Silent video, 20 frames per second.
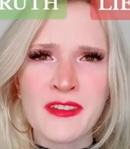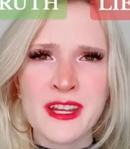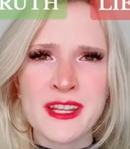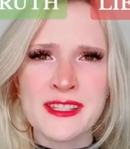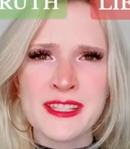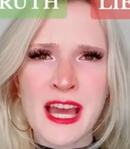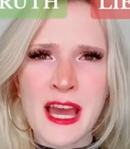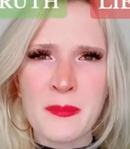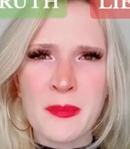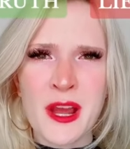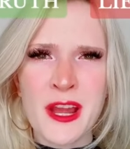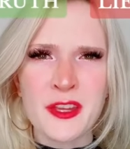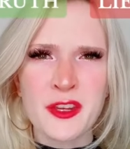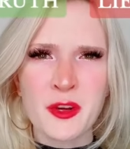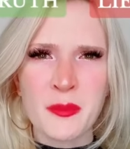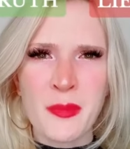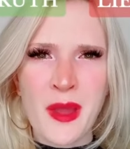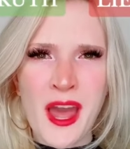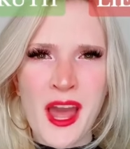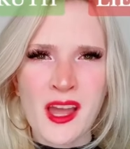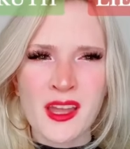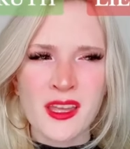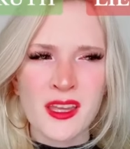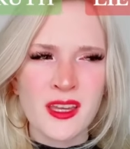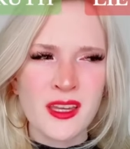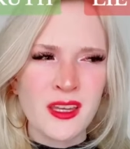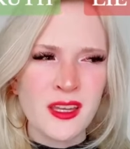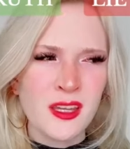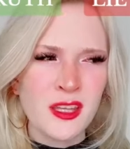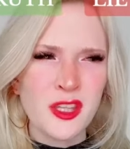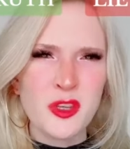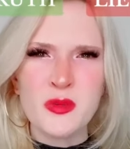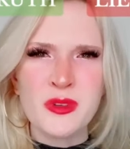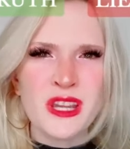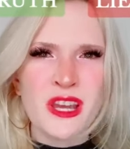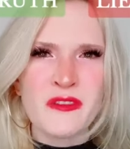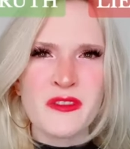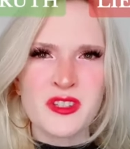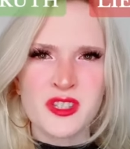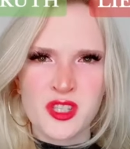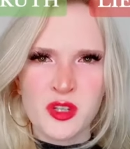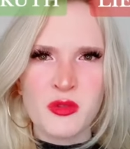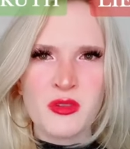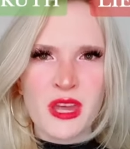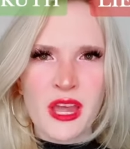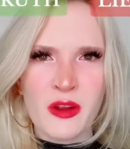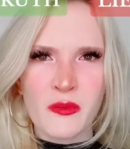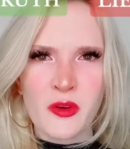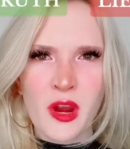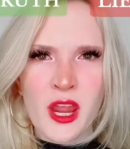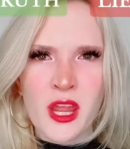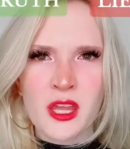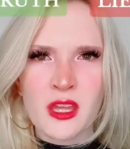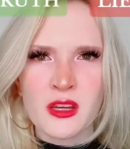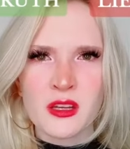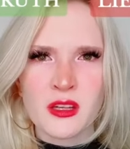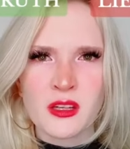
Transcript: a dad behind your back? You would never do that, right?